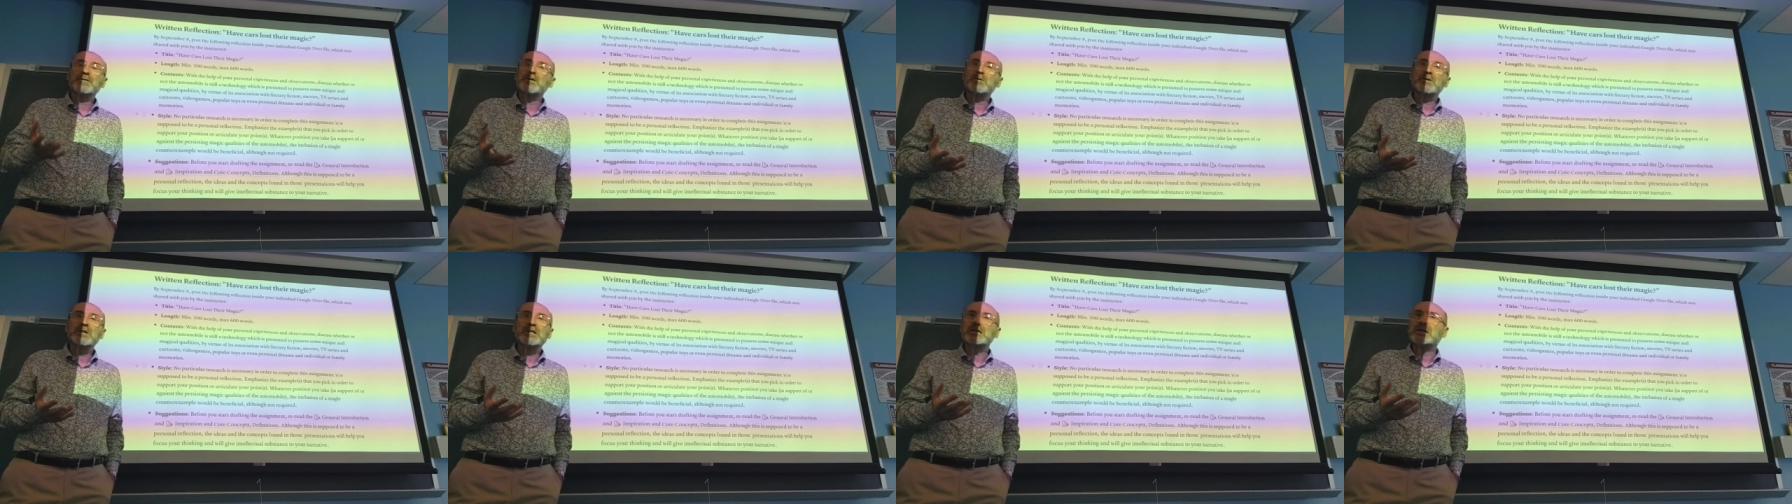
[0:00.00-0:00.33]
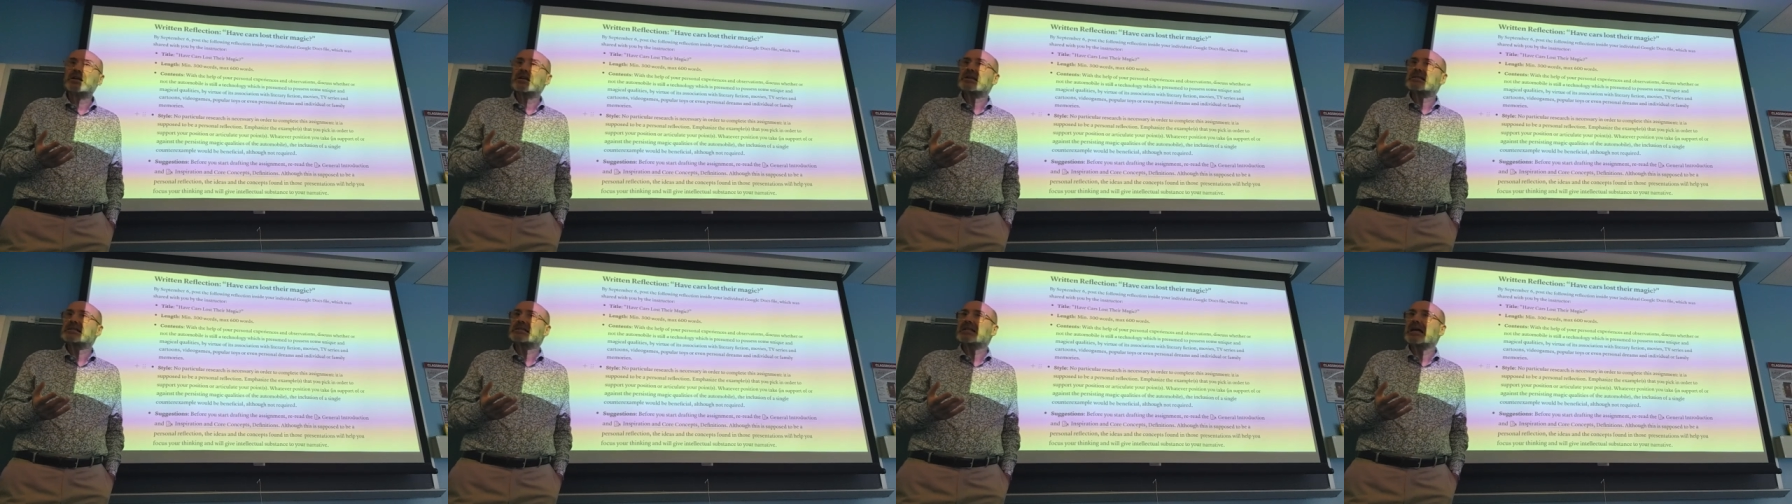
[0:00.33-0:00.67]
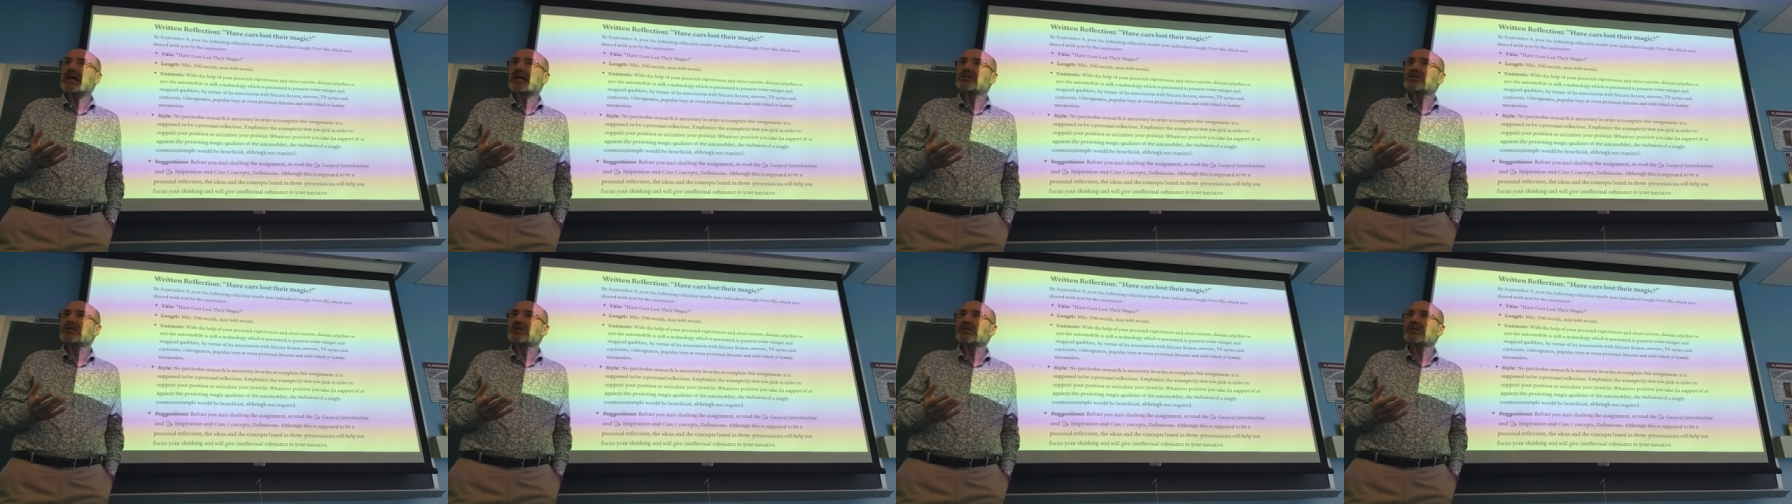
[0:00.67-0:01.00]
you need an
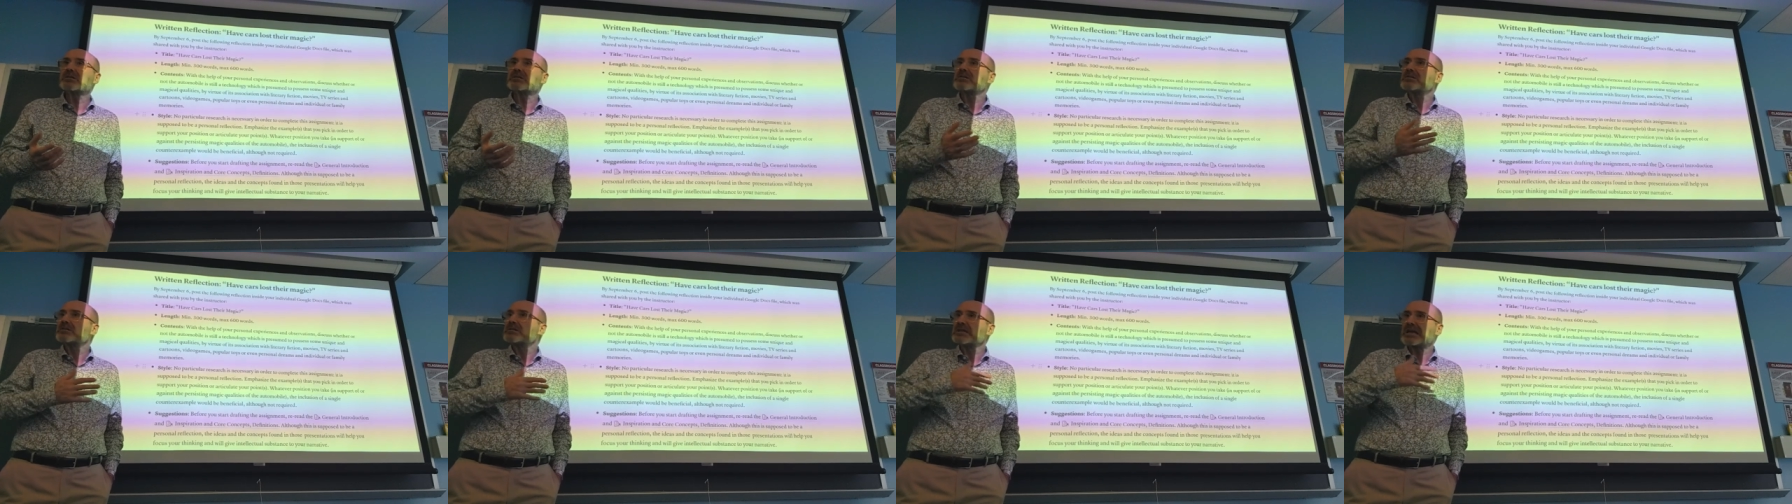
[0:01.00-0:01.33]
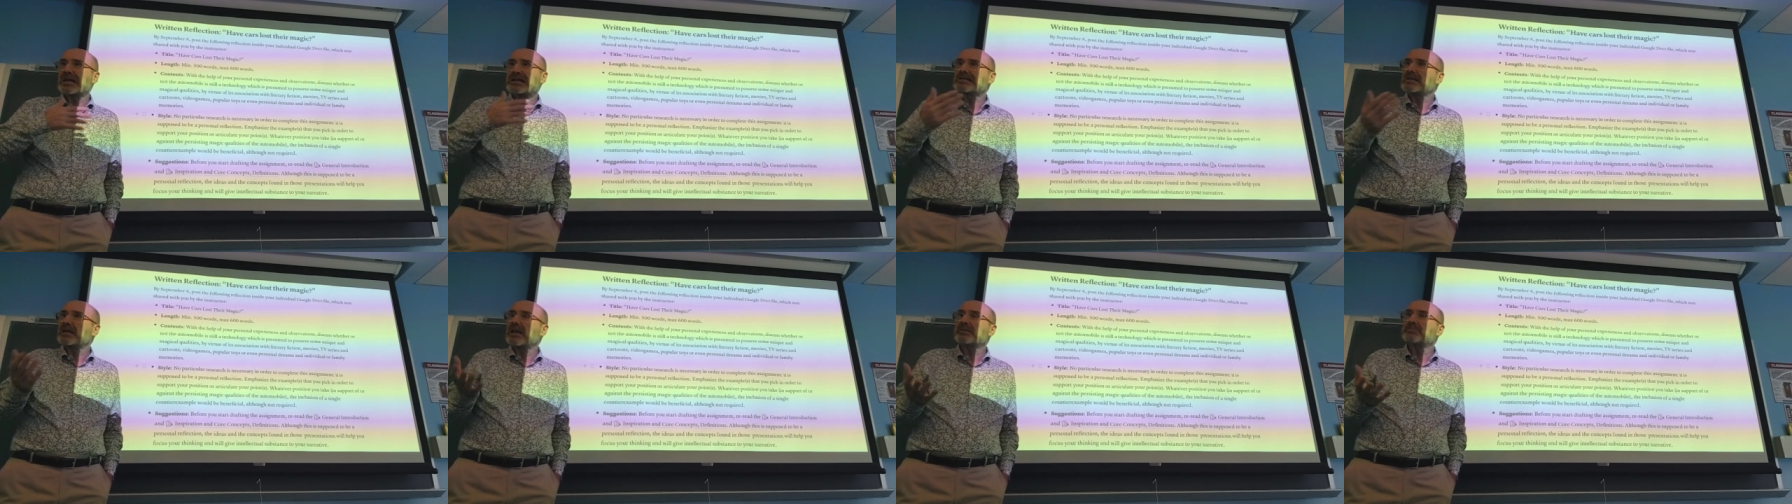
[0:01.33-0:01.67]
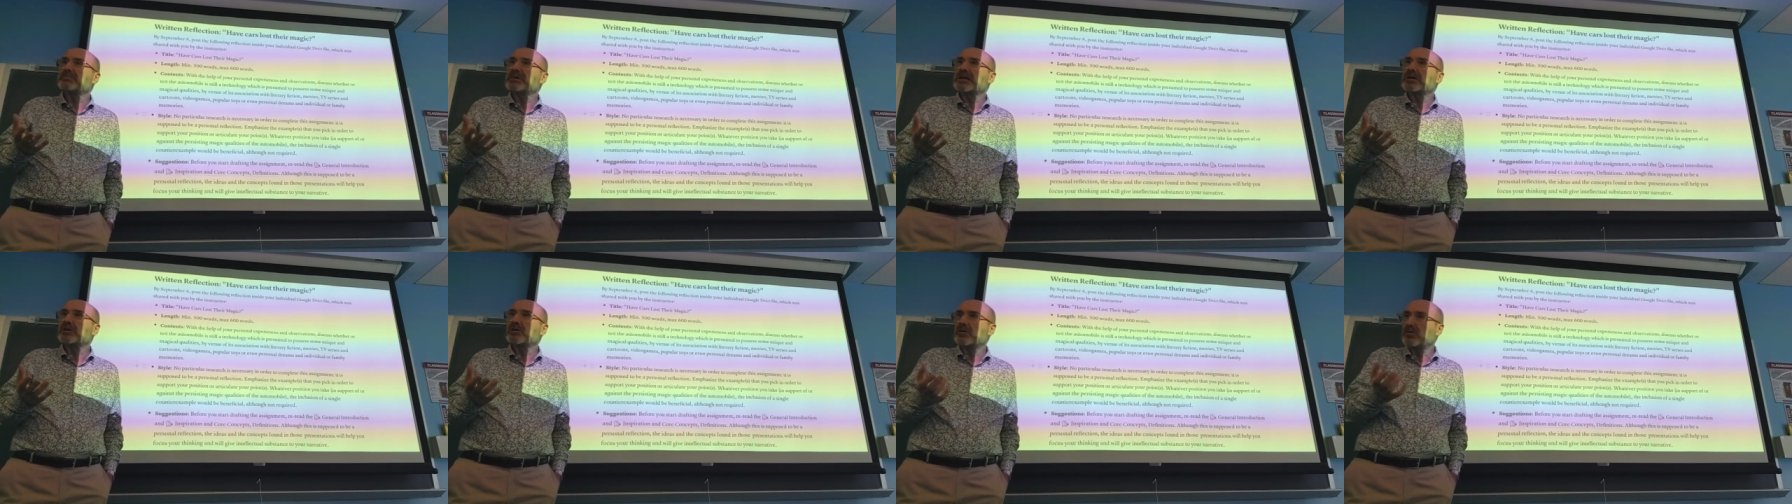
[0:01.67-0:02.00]
extension, just let
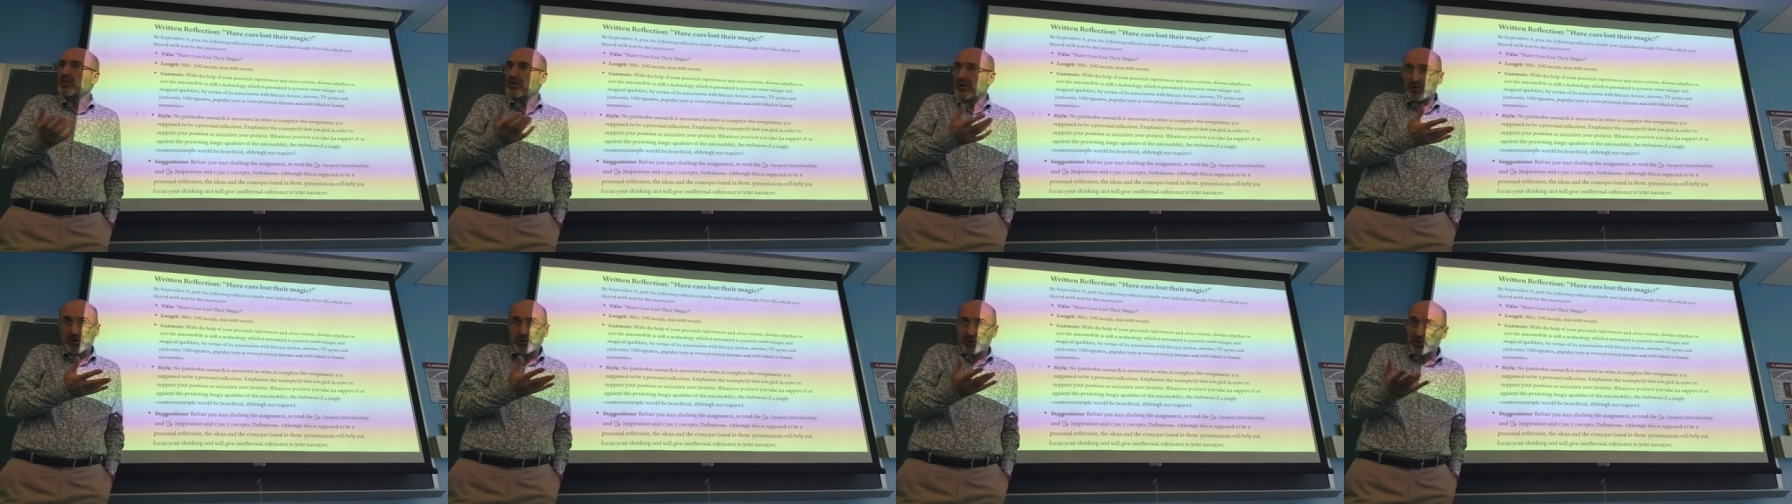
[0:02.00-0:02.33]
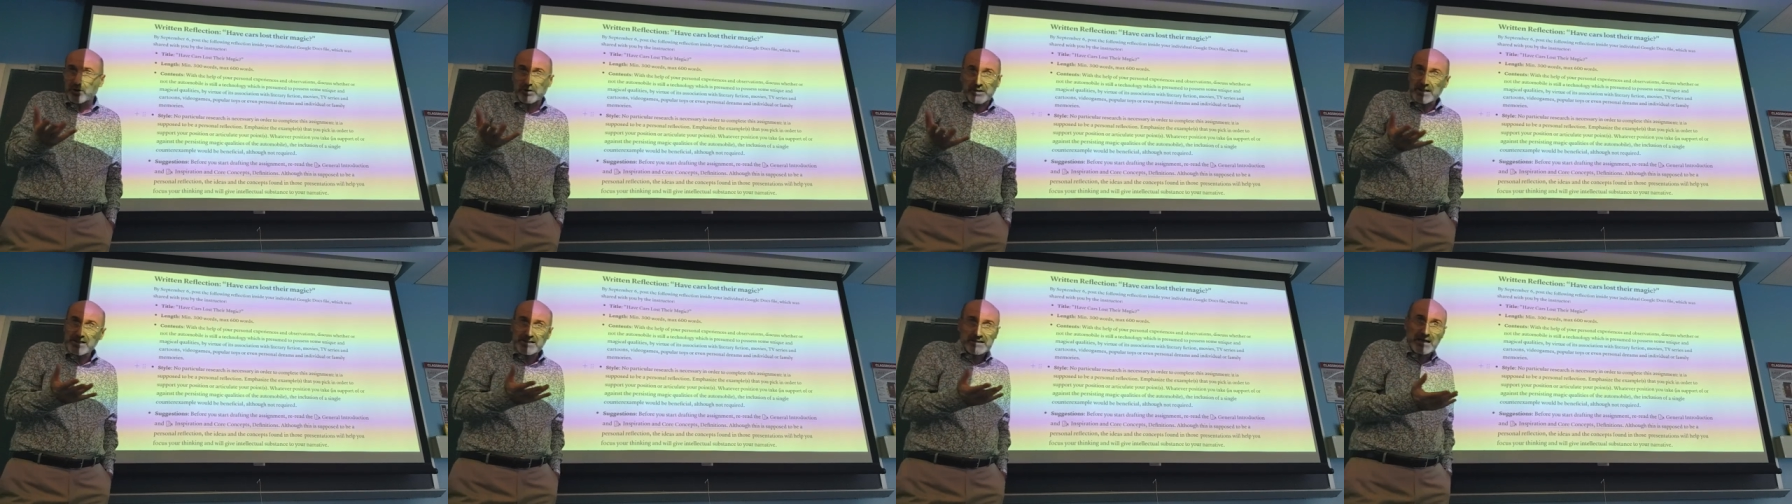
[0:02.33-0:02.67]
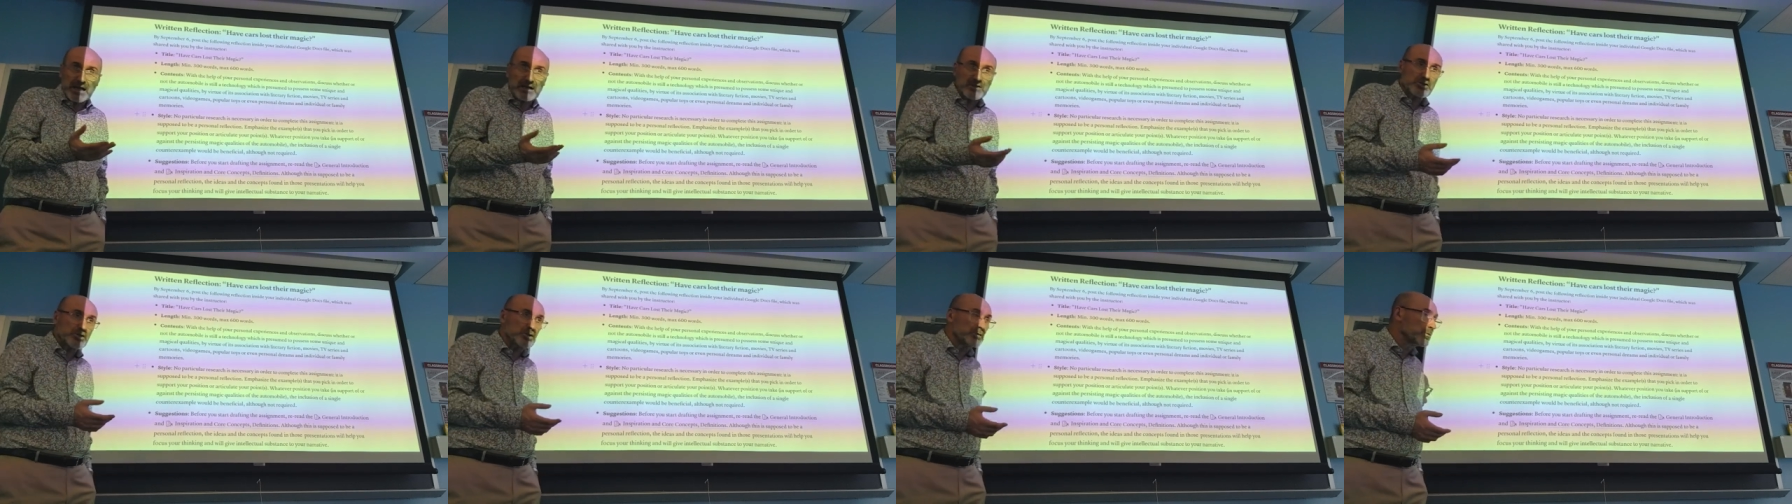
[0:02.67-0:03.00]
me know. A short
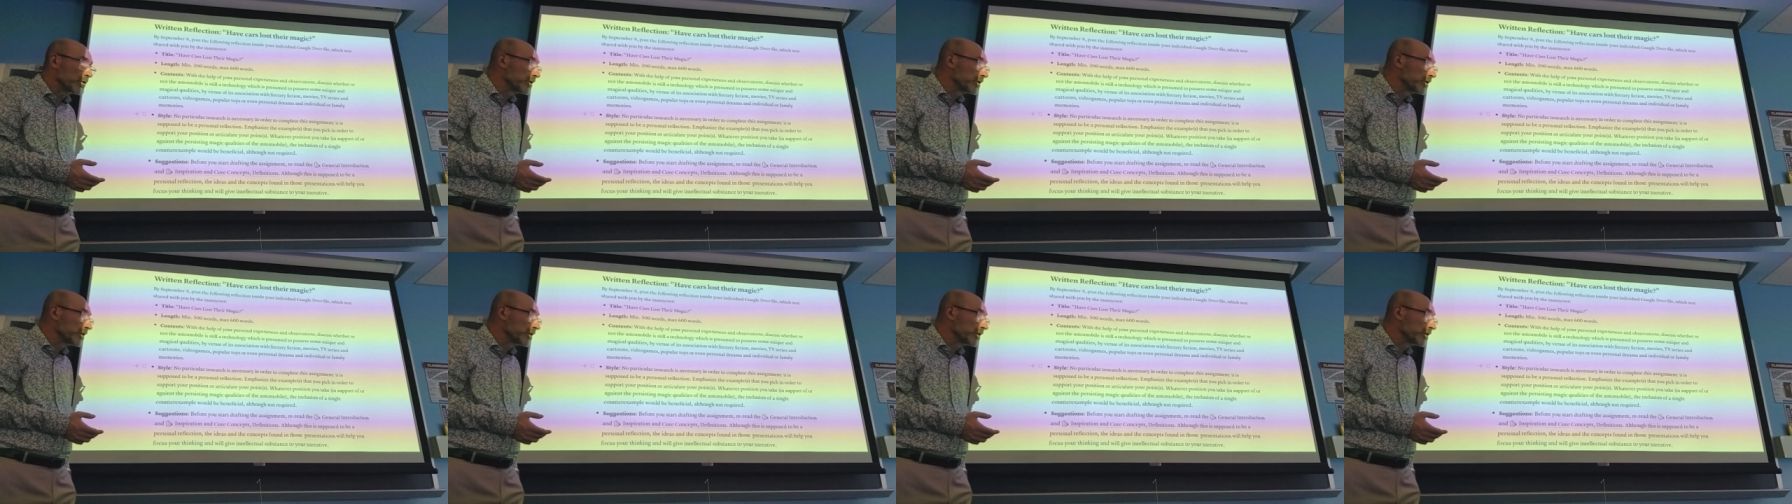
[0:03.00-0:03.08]
extension